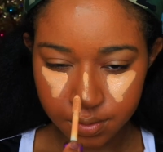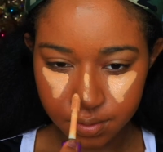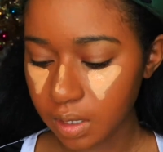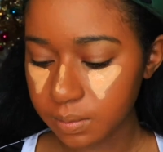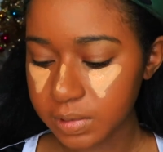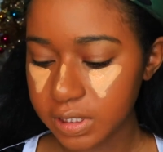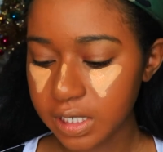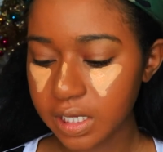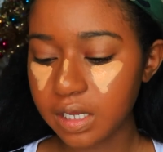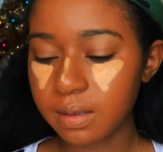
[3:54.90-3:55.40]

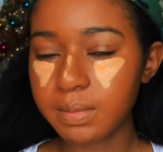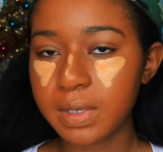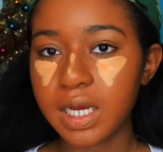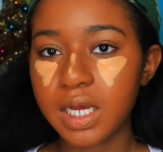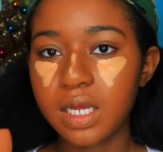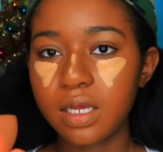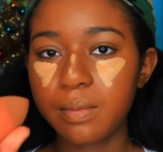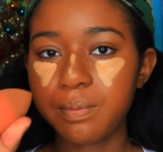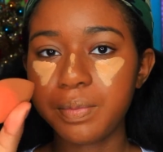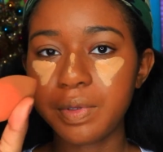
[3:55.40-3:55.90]
I'm taking
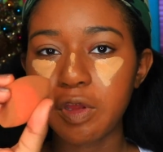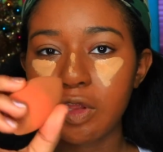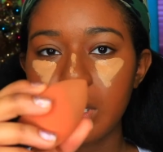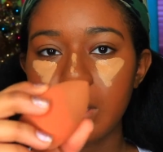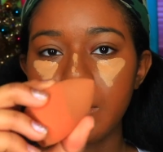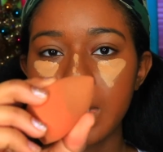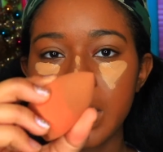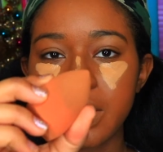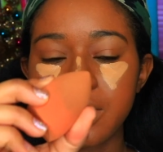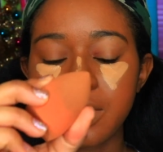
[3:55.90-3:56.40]
my beauty
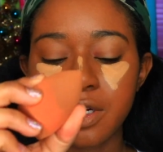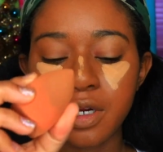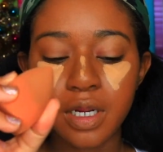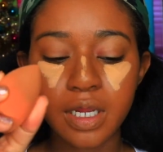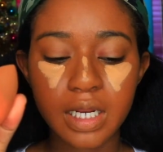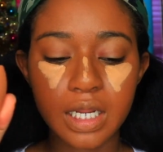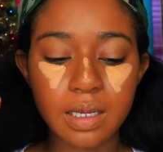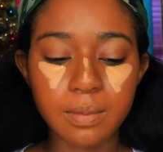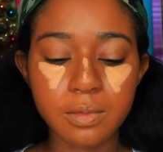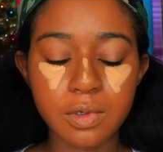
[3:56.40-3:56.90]
blender
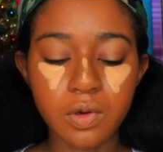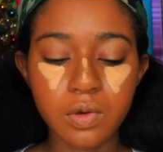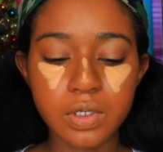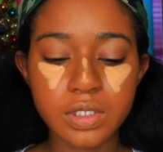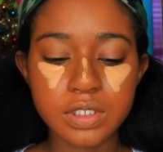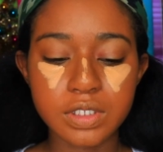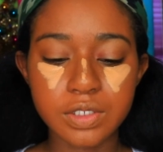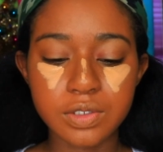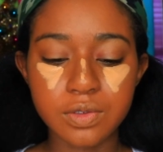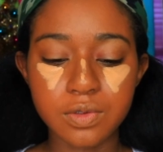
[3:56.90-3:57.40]
and I'm
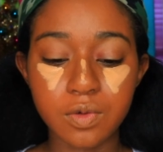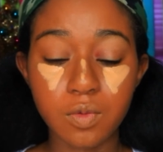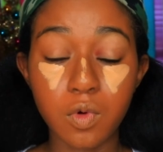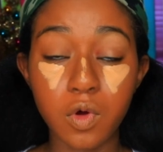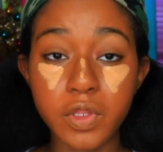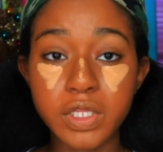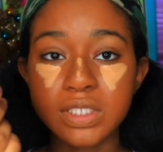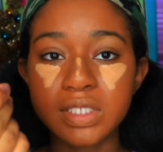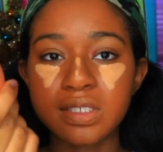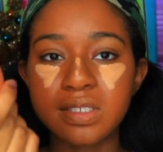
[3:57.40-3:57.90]
going to, well,
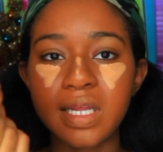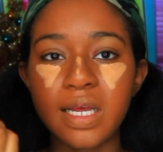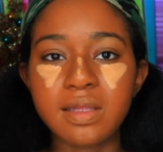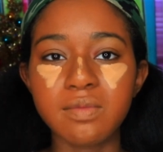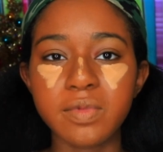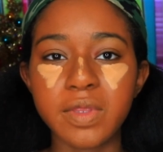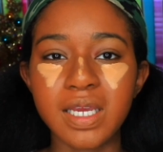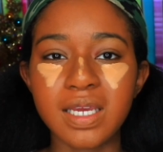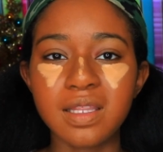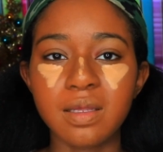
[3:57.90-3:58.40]
this is not
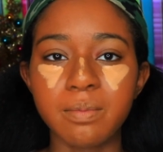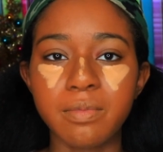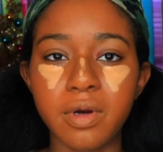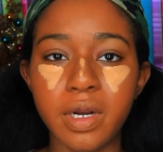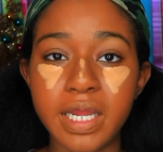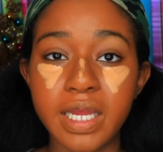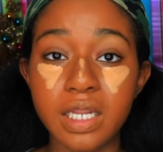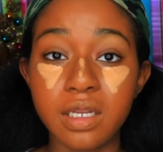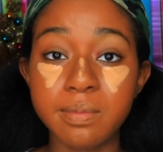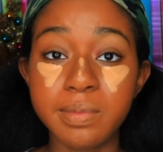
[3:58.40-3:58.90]
like the
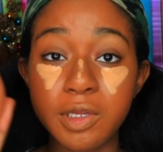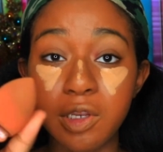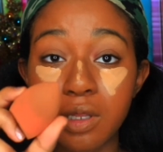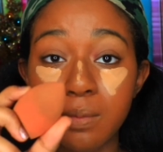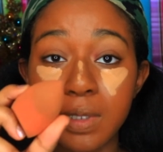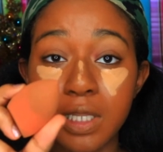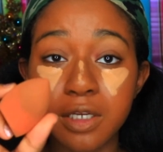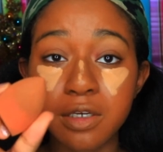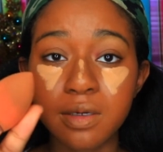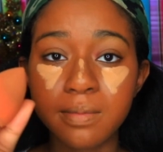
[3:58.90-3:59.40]
brand beauty
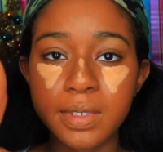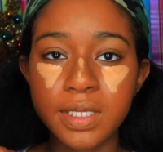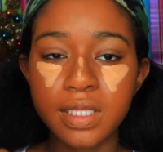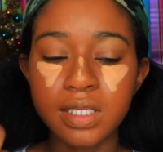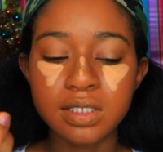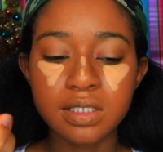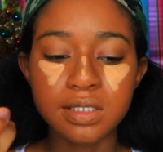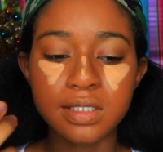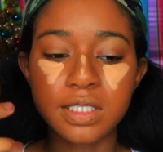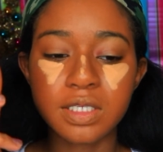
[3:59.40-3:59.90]
blender, but
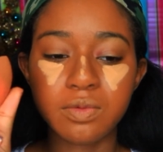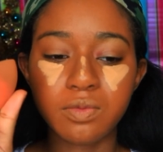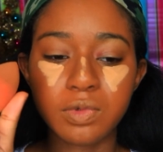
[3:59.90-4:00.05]
this is the